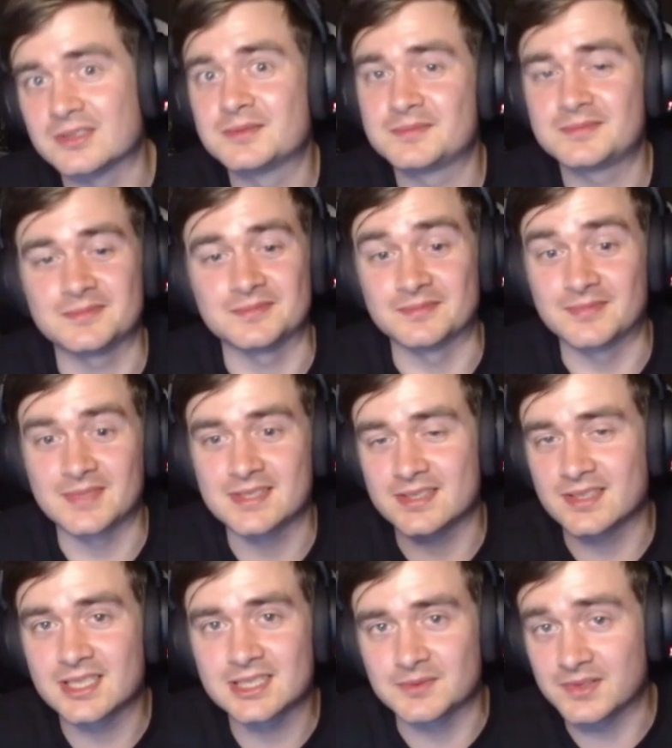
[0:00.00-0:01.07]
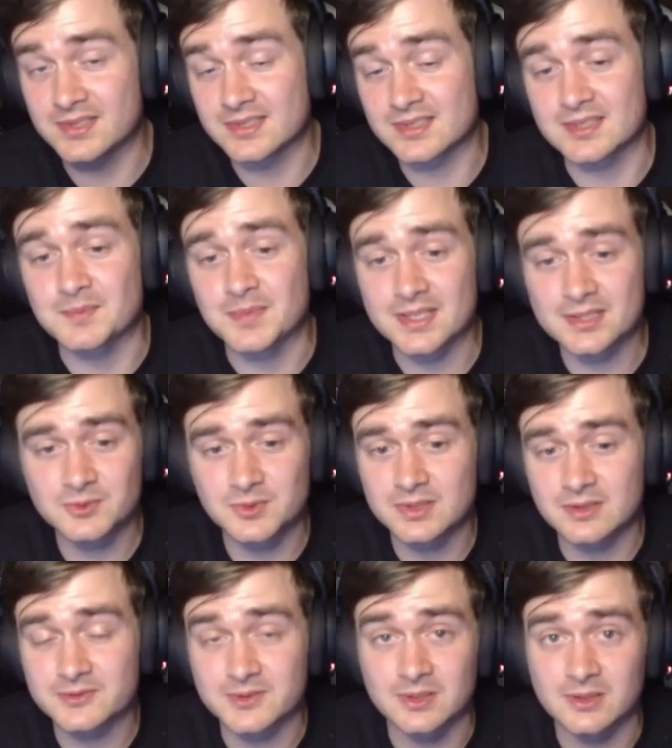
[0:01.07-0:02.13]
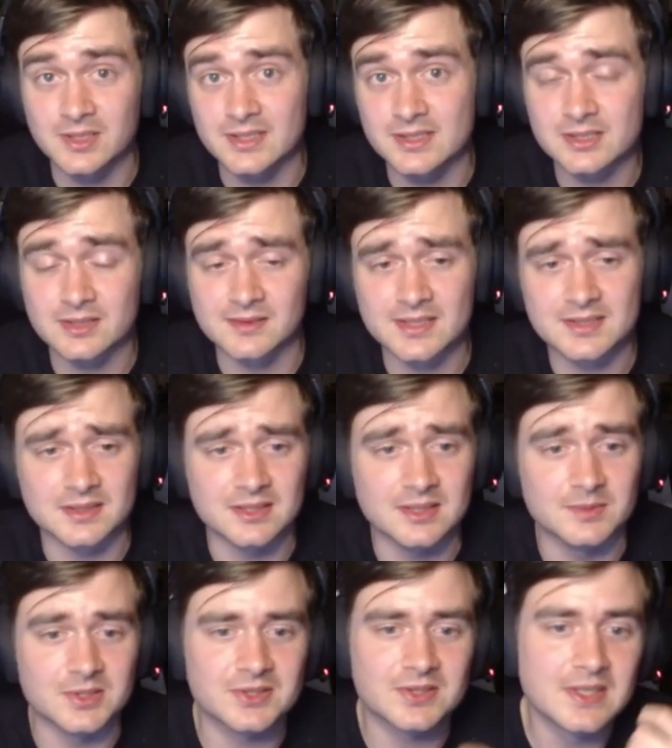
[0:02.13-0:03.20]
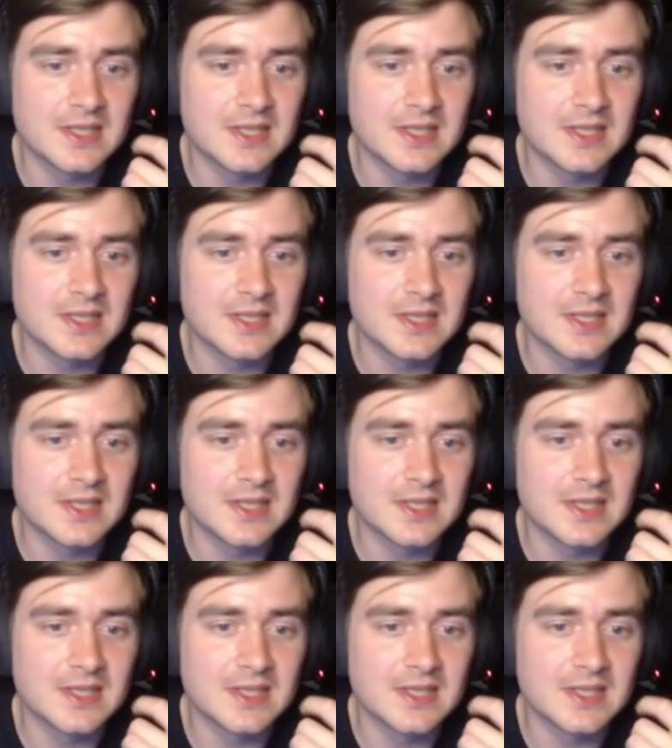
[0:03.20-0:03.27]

This is awesome. This is the best one of all these lesser demons.